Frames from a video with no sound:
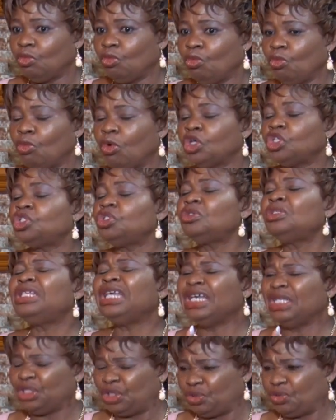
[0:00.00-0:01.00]
what should
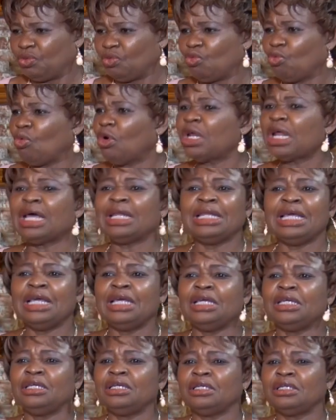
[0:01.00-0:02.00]
they do? What are
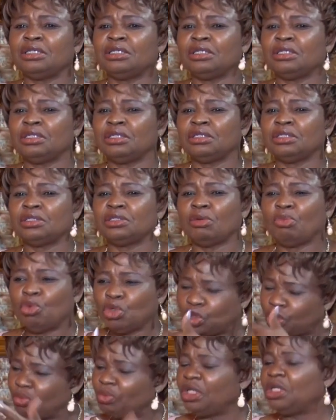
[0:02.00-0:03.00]
they
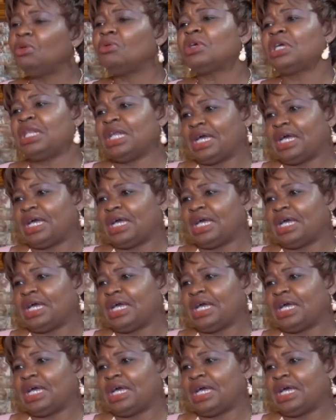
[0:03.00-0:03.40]
supposed to be looking